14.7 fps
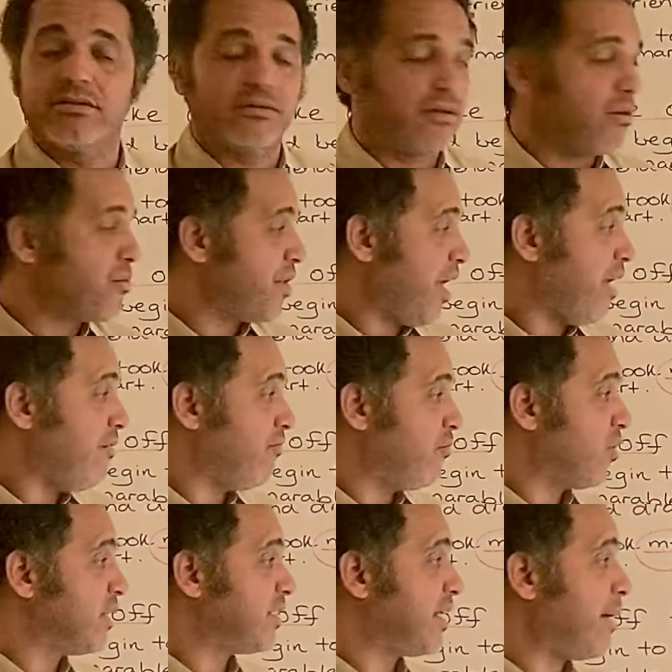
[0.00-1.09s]
Okay?
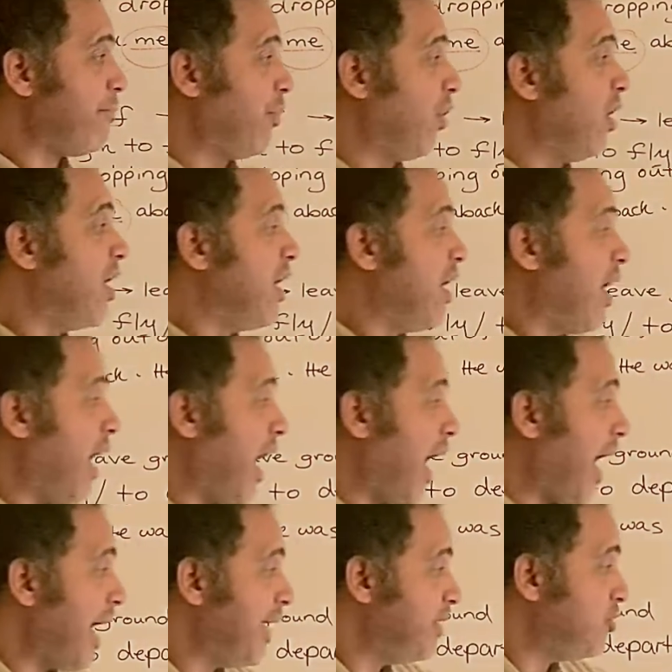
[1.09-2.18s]
For example,
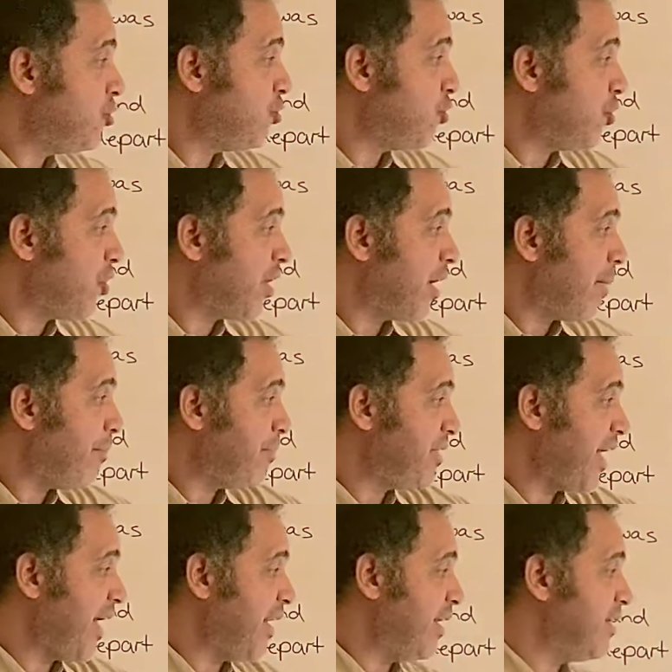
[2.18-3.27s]
I took up
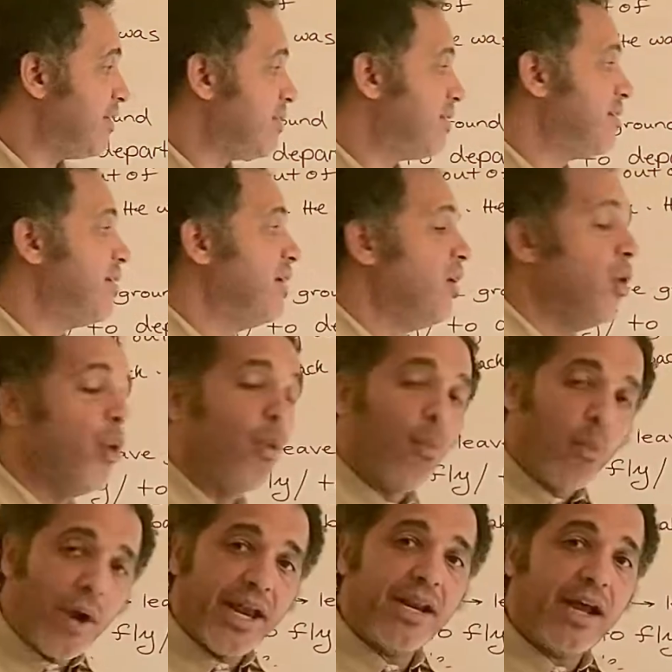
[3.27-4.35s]
tennis
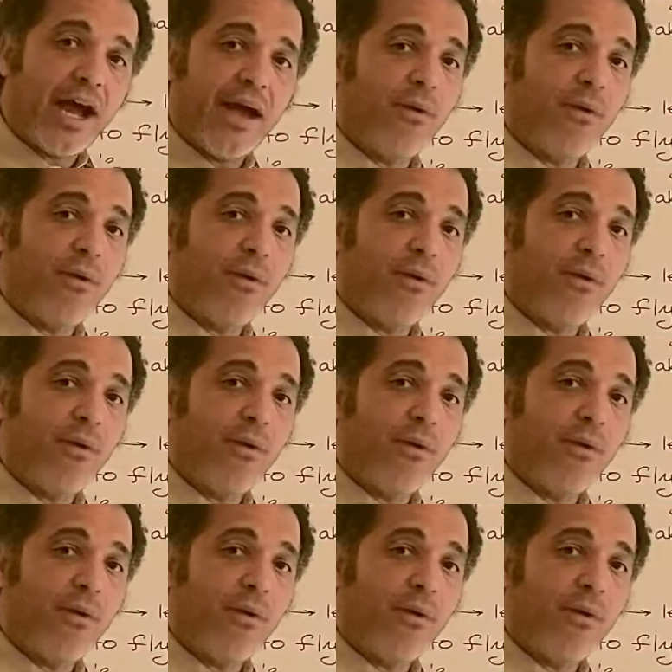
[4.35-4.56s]
when I